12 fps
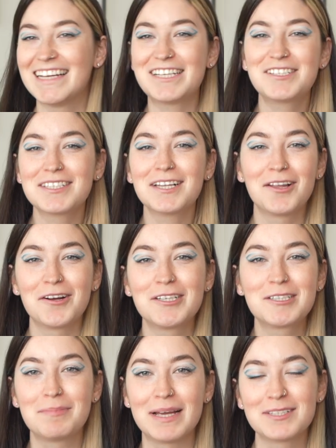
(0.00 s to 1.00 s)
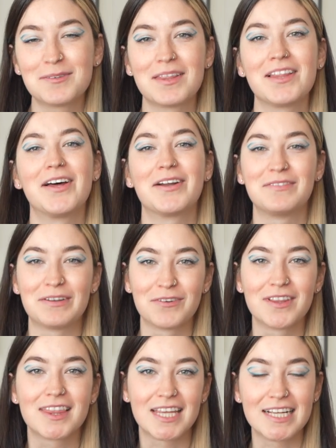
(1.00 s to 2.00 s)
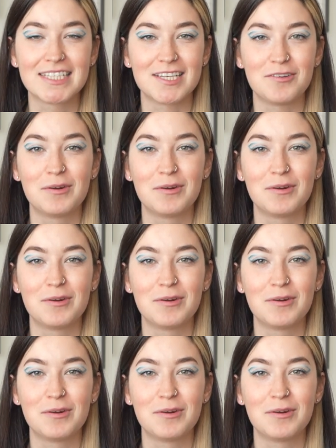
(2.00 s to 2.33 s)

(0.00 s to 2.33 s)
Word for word: It's just a large space with a lot of different things that you